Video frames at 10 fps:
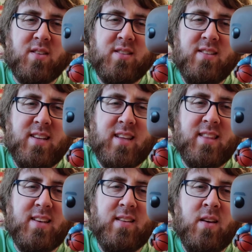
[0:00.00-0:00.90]
There's
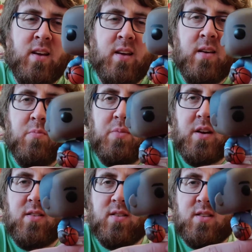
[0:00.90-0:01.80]
nothing
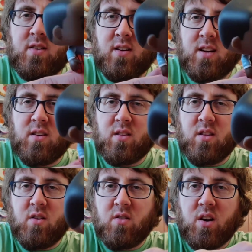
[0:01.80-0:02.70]
better. There's a Tar
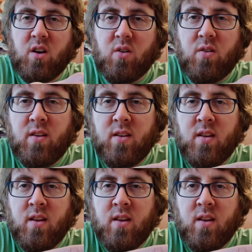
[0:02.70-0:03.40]
Heel logo